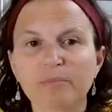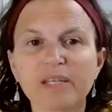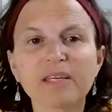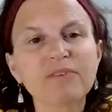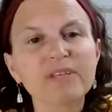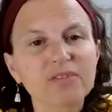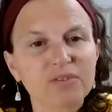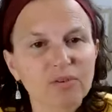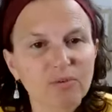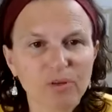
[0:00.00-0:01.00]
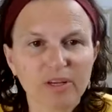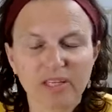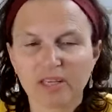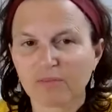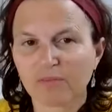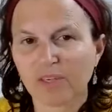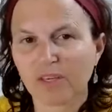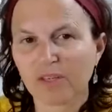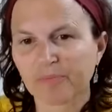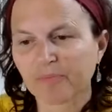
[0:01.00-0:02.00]
But if it's not working for
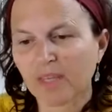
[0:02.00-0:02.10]
you,